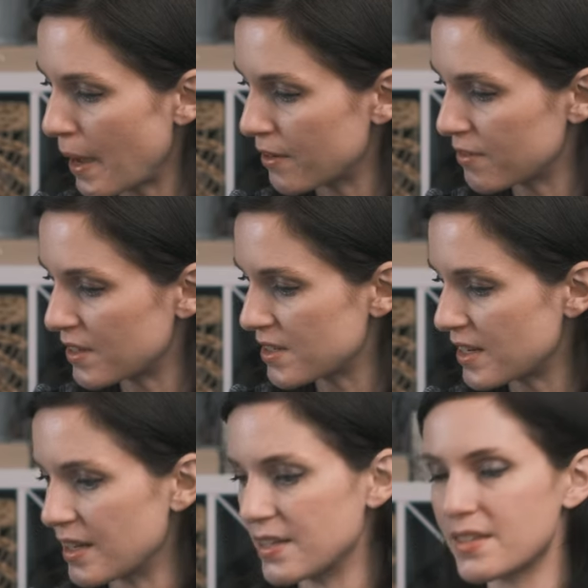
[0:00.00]
pattern this
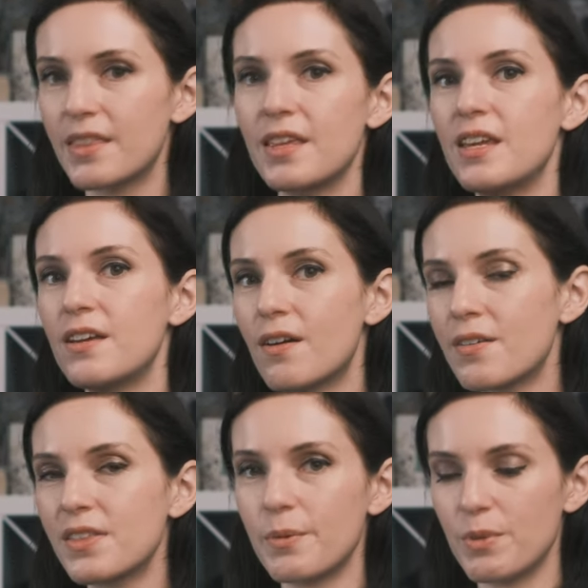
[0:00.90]
is. The
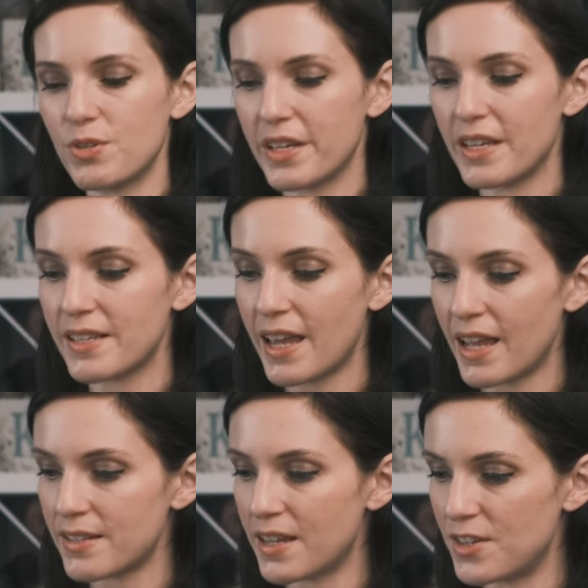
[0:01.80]
yarn that I'm using is
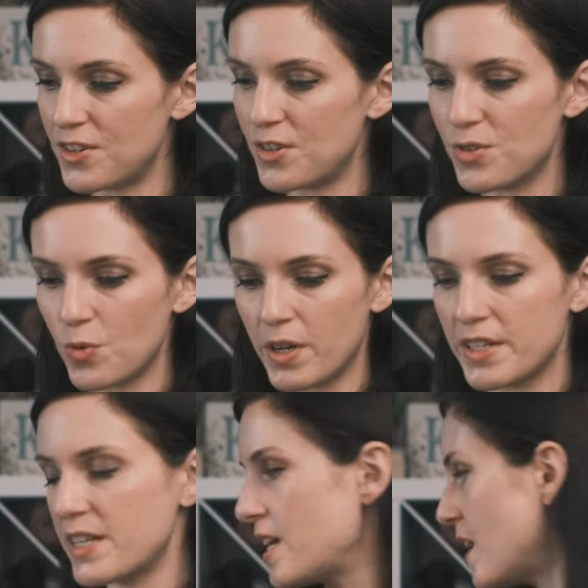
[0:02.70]
Cascade
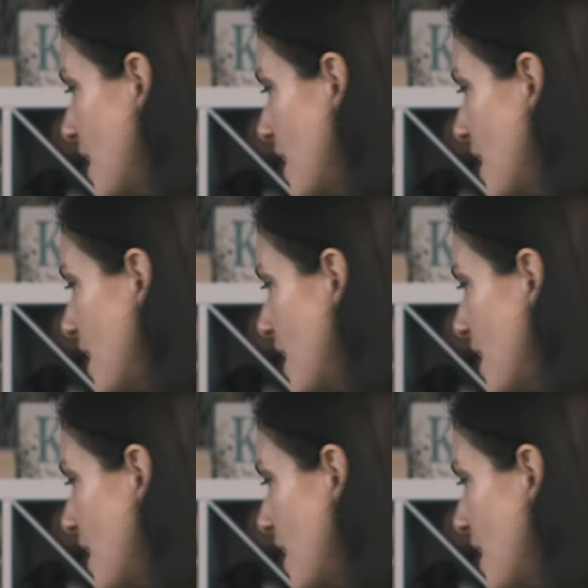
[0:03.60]
220.